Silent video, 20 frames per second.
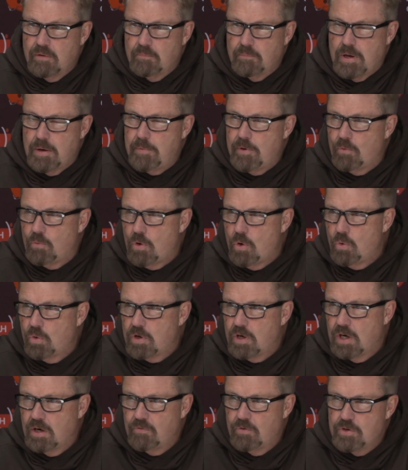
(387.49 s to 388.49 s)
maybe roll
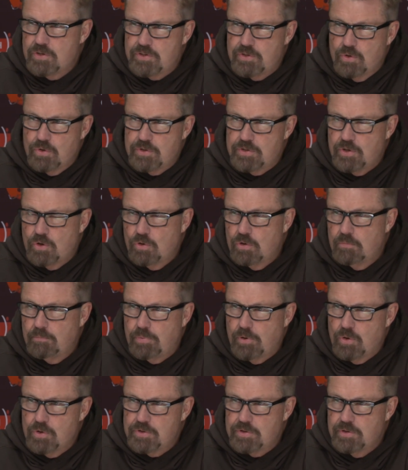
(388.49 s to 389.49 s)
coverage to a certain
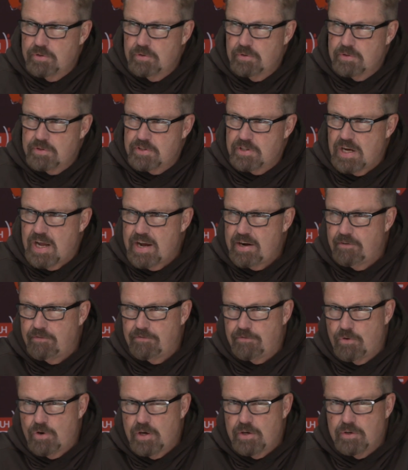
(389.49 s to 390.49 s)
person, slide a
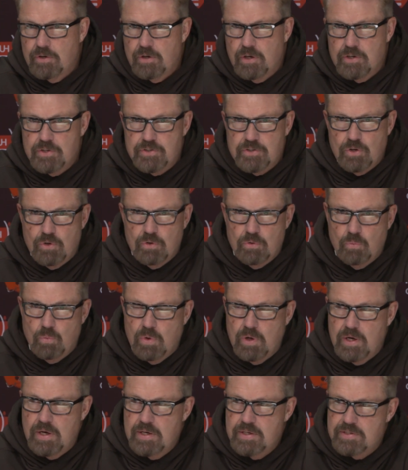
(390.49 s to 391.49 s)
front a certain
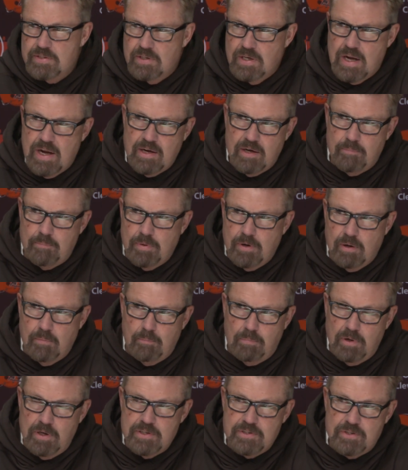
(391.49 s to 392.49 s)
way, slide a, a
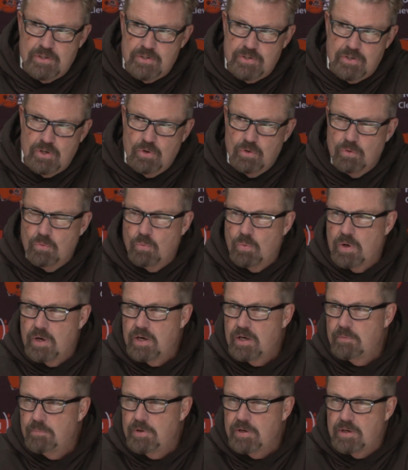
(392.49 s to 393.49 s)
blitz a certain
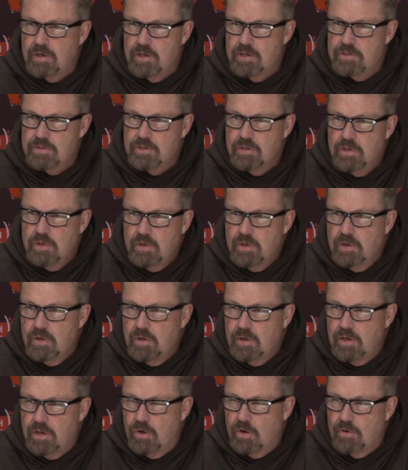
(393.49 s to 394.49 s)
way because
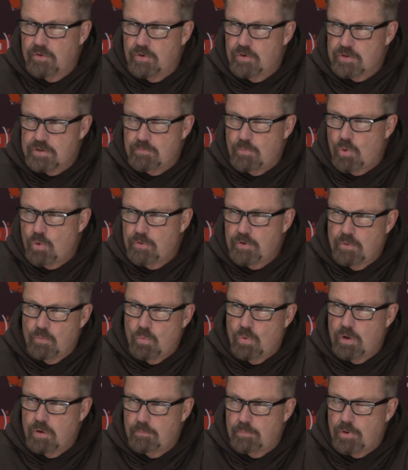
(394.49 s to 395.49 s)
you know there's more than
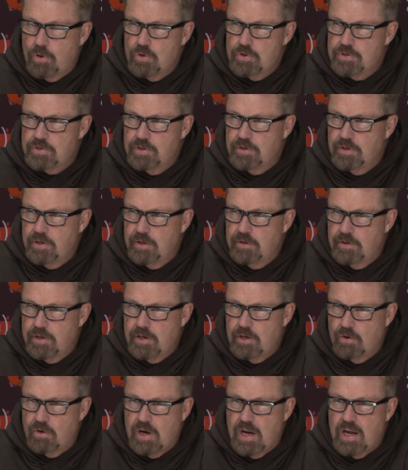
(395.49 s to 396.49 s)
one person
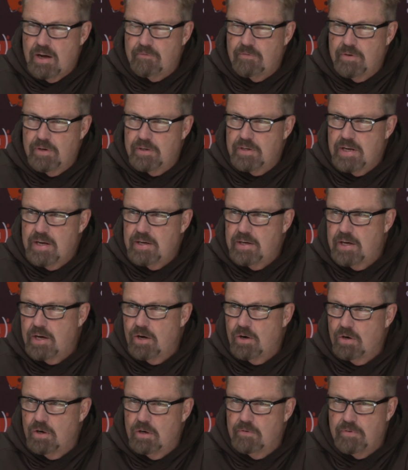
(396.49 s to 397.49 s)
that you're having to take
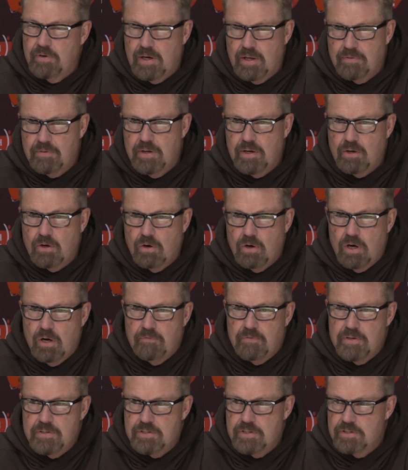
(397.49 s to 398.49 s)
care of, and I think our
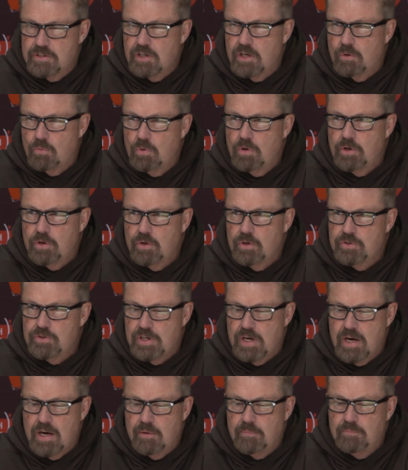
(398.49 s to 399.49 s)
offense has done a really good
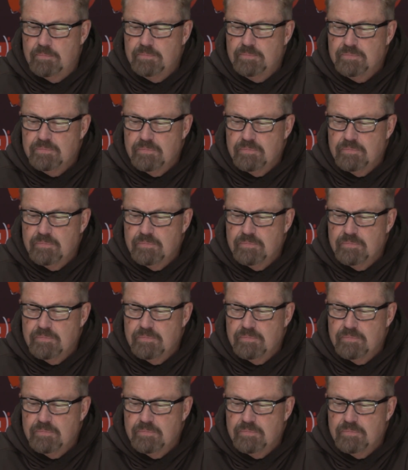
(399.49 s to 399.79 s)
job,